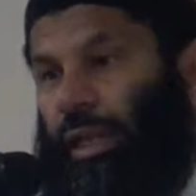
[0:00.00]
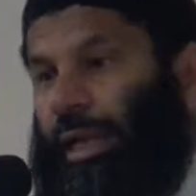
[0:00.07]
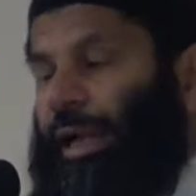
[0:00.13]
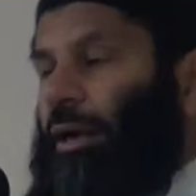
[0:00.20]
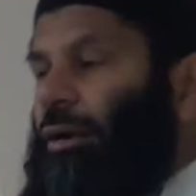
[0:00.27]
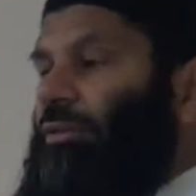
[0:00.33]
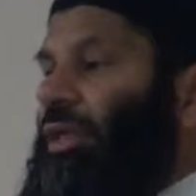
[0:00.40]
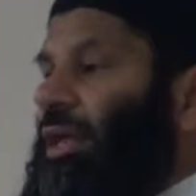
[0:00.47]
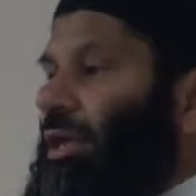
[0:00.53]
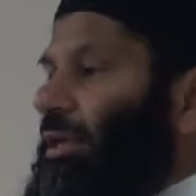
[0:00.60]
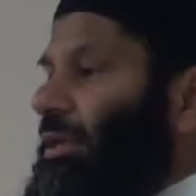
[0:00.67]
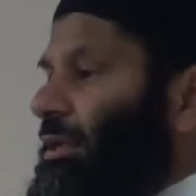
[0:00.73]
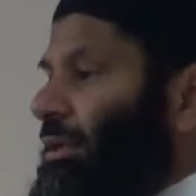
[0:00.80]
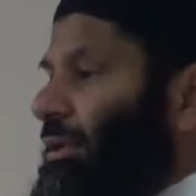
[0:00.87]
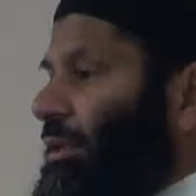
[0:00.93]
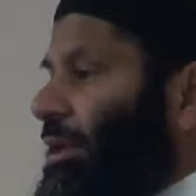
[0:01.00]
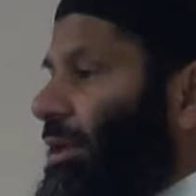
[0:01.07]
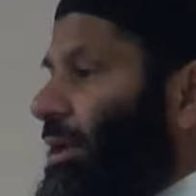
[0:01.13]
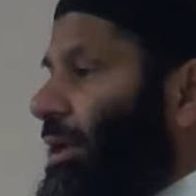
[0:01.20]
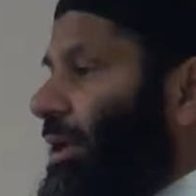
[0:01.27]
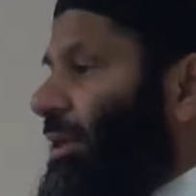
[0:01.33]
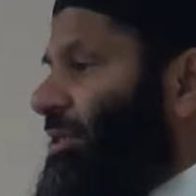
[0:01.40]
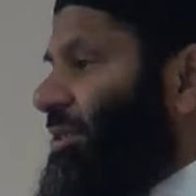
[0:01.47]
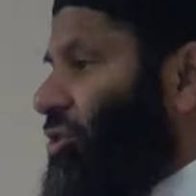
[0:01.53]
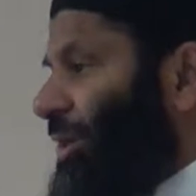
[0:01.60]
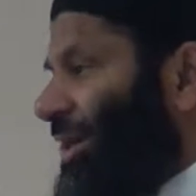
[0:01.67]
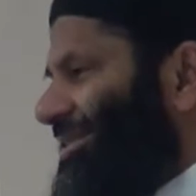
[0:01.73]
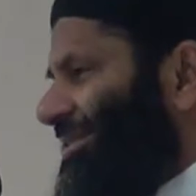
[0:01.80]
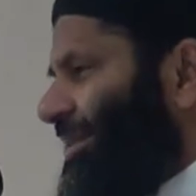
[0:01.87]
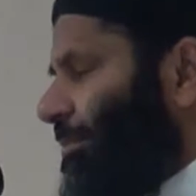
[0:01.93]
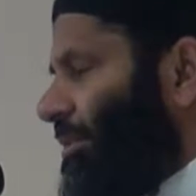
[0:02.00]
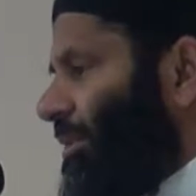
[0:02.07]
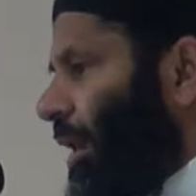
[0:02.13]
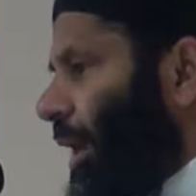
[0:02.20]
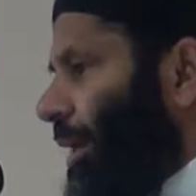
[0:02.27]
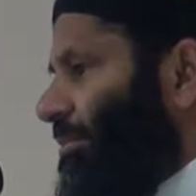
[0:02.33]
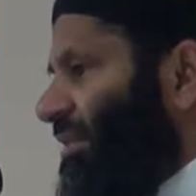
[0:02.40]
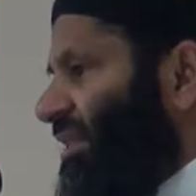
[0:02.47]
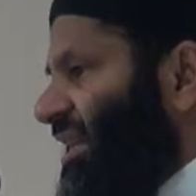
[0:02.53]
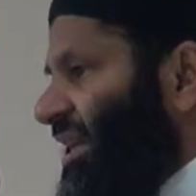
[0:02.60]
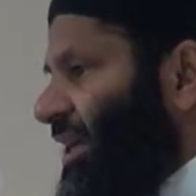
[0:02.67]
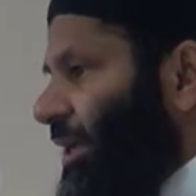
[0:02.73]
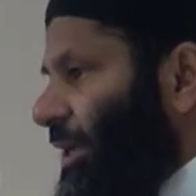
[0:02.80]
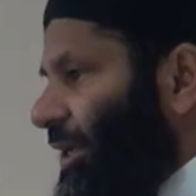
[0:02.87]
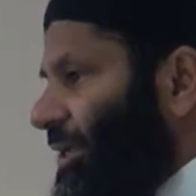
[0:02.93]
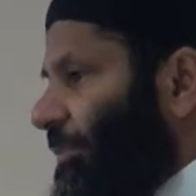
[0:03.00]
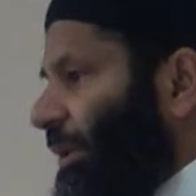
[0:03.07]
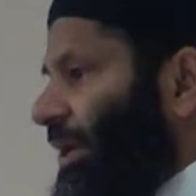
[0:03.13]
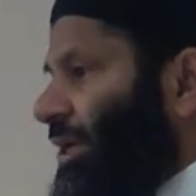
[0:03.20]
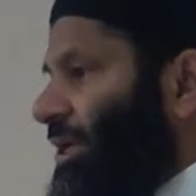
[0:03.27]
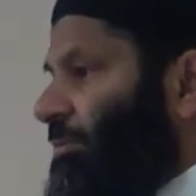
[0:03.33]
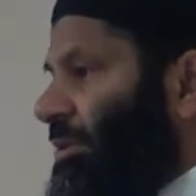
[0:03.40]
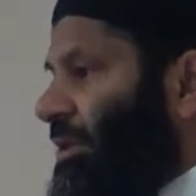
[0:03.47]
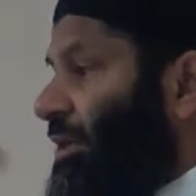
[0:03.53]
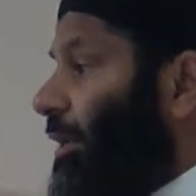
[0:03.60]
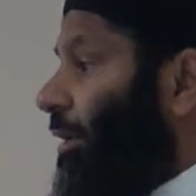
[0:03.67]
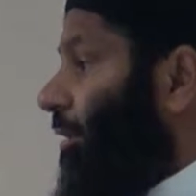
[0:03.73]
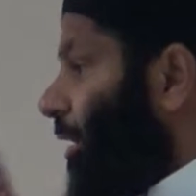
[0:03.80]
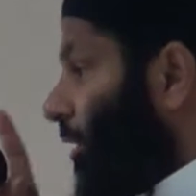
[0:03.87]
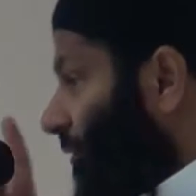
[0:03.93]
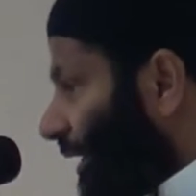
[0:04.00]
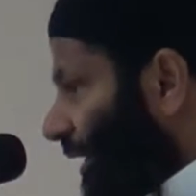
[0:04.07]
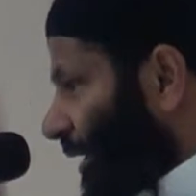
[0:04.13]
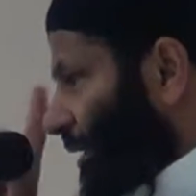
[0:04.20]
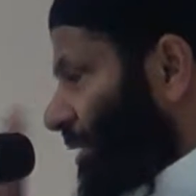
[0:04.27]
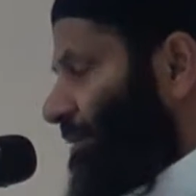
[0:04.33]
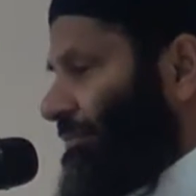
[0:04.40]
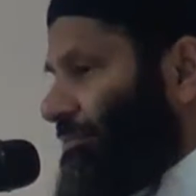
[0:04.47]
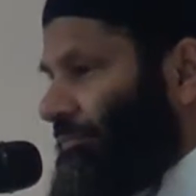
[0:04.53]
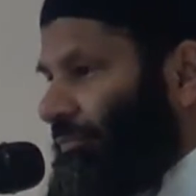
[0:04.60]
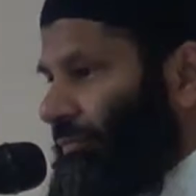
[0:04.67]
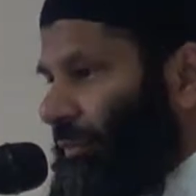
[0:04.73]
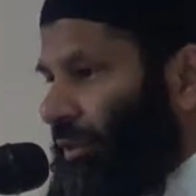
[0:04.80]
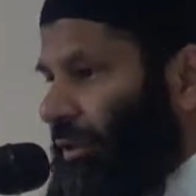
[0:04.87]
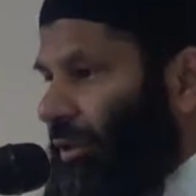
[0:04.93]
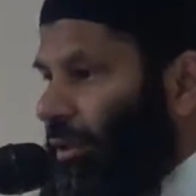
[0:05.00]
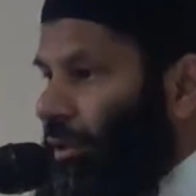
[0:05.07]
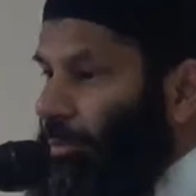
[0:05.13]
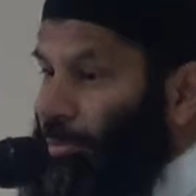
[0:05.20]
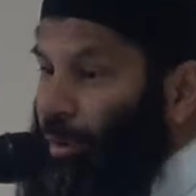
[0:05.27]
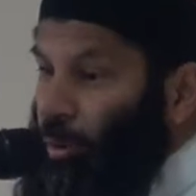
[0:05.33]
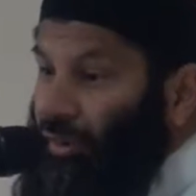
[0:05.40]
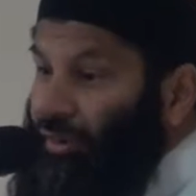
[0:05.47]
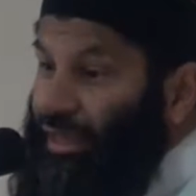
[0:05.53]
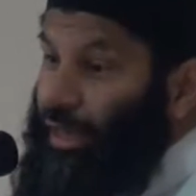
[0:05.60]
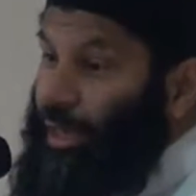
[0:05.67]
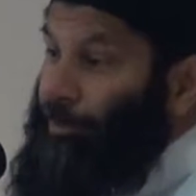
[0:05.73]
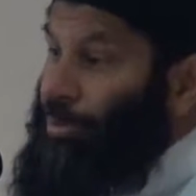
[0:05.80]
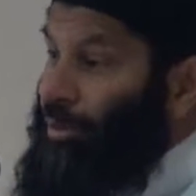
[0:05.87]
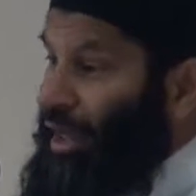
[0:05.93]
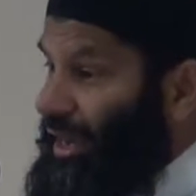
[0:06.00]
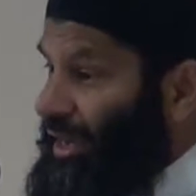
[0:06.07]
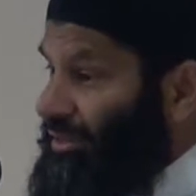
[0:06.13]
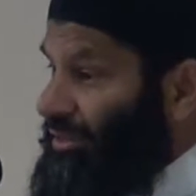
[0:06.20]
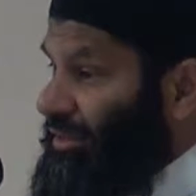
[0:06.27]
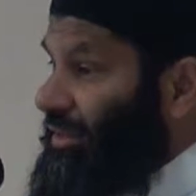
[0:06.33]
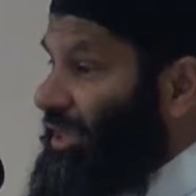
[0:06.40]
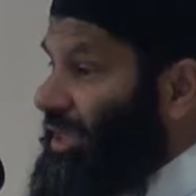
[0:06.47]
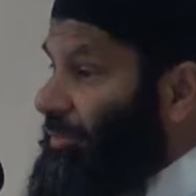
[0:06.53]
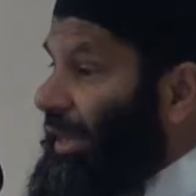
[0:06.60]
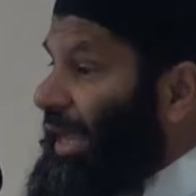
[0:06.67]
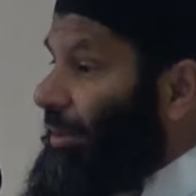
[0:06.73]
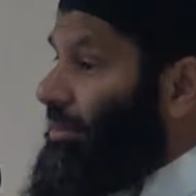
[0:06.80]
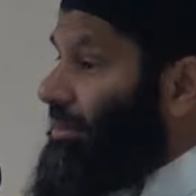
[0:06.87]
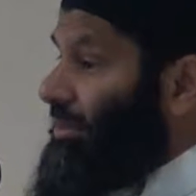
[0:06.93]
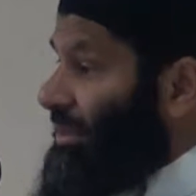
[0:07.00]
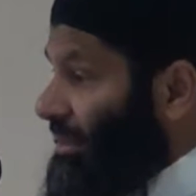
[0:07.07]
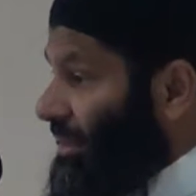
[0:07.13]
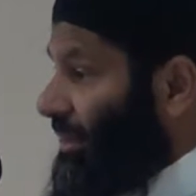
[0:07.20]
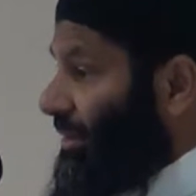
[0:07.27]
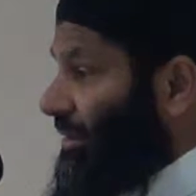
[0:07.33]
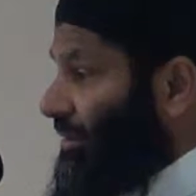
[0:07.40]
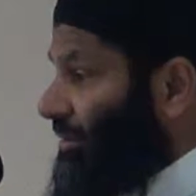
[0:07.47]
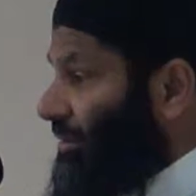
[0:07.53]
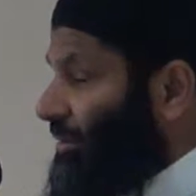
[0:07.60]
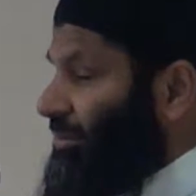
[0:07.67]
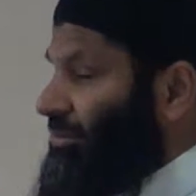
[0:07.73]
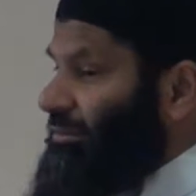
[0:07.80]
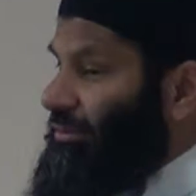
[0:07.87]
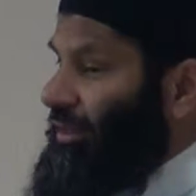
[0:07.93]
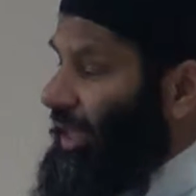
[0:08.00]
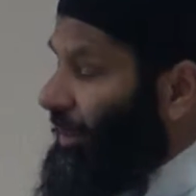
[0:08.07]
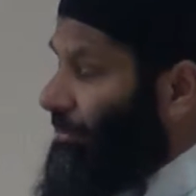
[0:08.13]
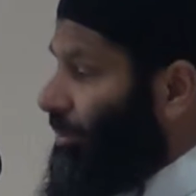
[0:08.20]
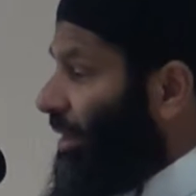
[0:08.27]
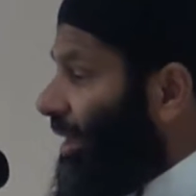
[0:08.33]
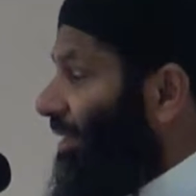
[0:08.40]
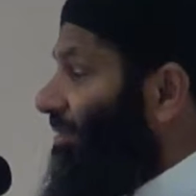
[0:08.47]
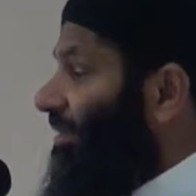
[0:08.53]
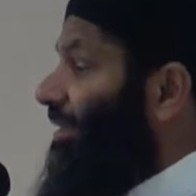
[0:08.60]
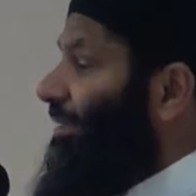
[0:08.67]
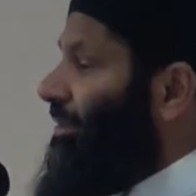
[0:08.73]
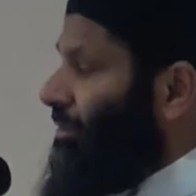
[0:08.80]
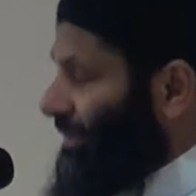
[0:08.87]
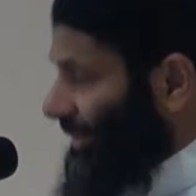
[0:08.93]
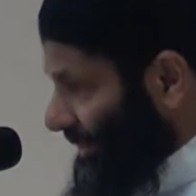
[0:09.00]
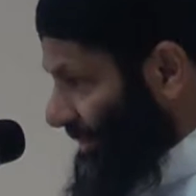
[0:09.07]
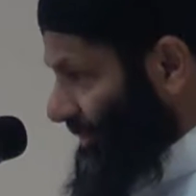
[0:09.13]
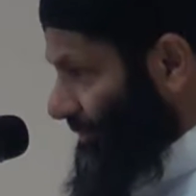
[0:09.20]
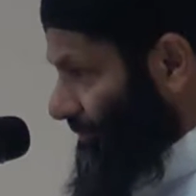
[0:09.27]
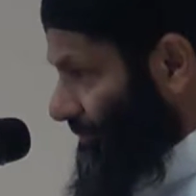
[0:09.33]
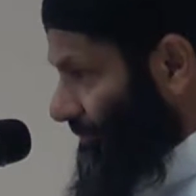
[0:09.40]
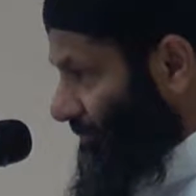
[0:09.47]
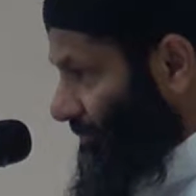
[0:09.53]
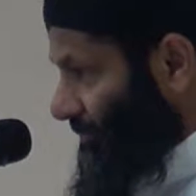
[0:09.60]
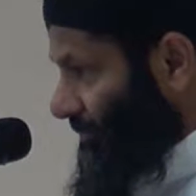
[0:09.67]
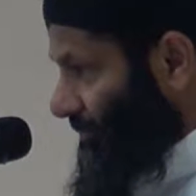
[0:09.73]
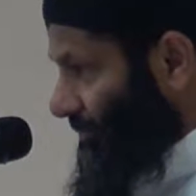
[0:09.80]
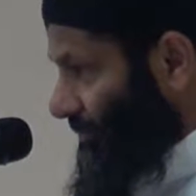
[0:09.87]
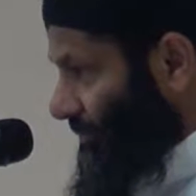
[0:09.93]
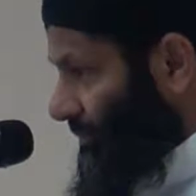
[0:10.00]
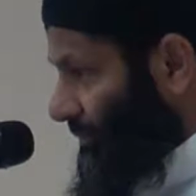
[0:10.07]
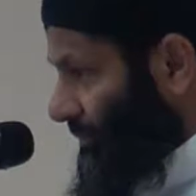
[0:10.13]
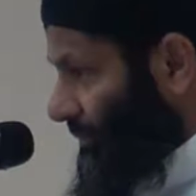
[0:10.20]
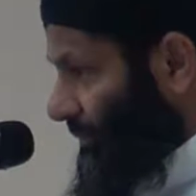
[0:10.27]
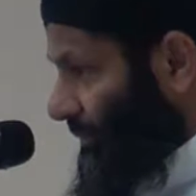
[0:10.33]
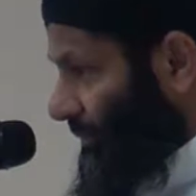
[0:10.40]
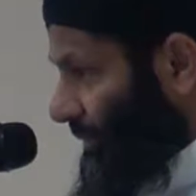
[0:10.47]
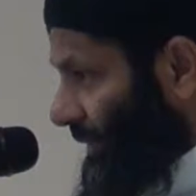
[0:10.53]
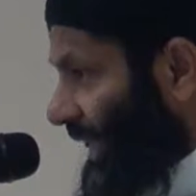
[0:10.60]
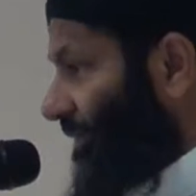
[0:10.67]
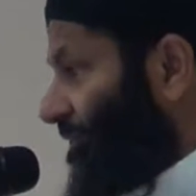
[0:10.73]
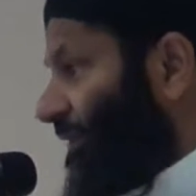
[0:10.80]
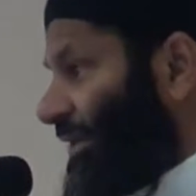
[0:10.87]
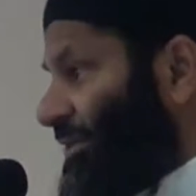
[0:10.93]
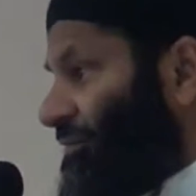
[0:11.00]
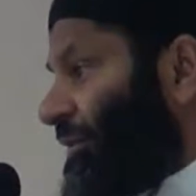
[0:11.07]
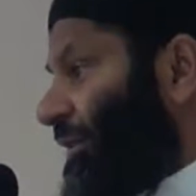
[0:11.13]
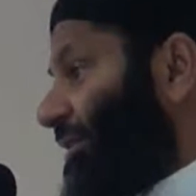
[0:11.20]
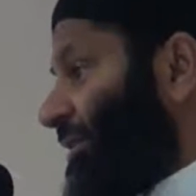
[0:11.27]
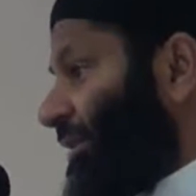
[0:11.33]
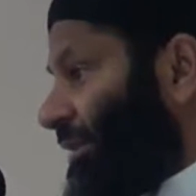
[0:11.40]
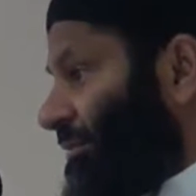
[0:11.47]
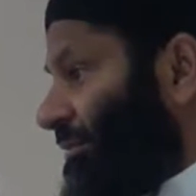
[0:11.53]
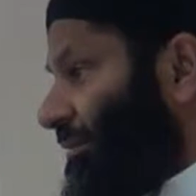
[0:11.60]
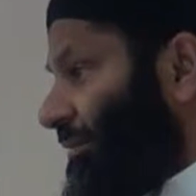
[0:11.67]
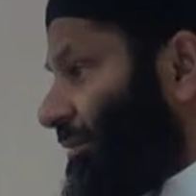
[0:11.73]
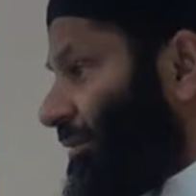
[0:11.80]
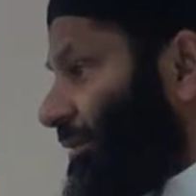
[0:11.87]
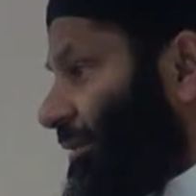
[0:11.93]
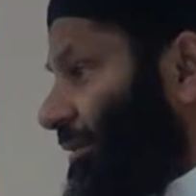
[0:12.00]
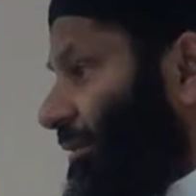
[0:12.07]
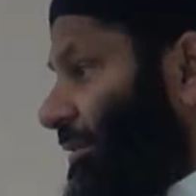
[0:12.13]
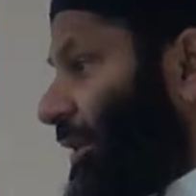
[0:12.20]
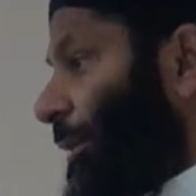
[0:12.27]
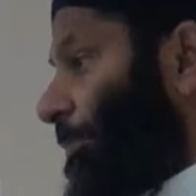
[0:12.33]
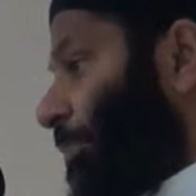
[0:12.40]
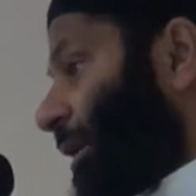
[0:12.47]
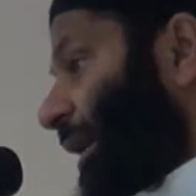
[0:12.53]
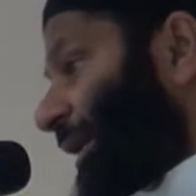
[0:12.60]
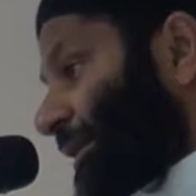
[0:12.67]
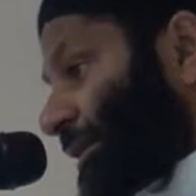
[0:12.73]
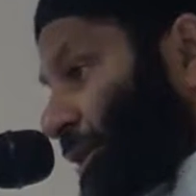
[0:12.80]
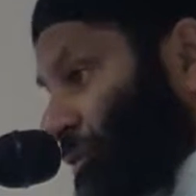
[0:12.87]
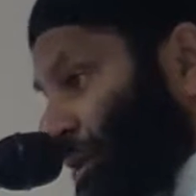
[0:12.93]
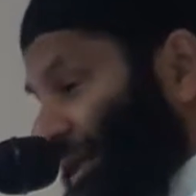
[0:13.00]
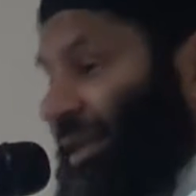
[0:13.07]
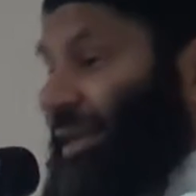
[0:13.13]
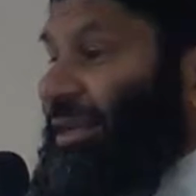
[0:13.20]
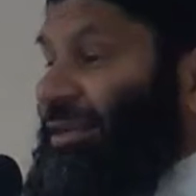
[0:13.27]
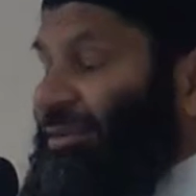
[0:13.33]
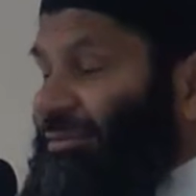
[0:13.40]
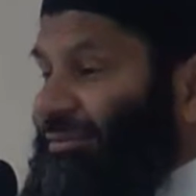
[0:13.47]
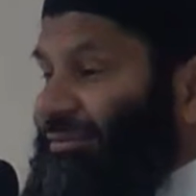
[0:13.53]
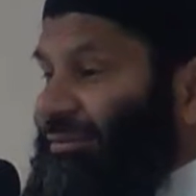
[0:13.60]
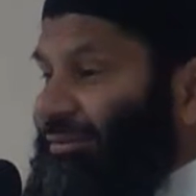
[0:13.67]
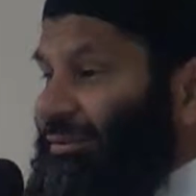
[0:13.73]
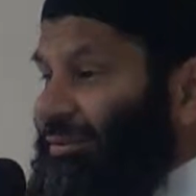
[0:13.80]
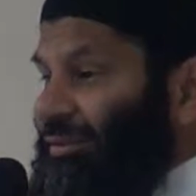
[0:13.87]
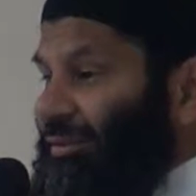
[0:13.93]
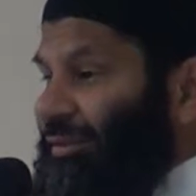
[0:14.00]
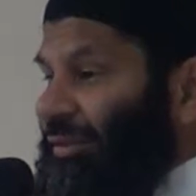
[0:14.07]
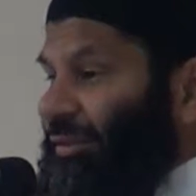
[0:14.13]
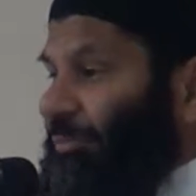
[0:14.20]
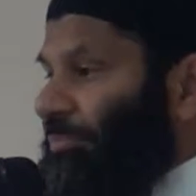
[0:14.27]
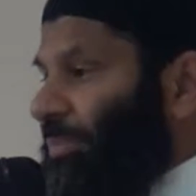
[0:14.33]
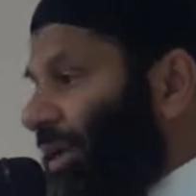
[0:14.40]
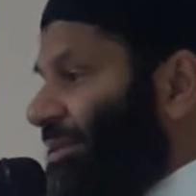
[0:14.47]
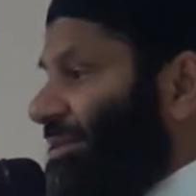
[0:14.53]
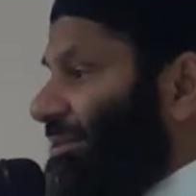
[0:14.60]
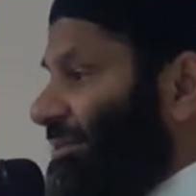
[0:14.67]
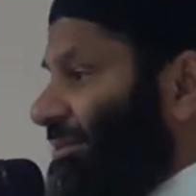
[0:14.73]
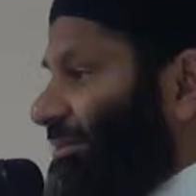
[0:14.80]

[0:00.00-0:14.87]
how they extract sometimes hikmah ilmiya correctly, but when they apply it in hikmah amaliya, they apply it incorrectly. And vice versa. They apply it correctly, but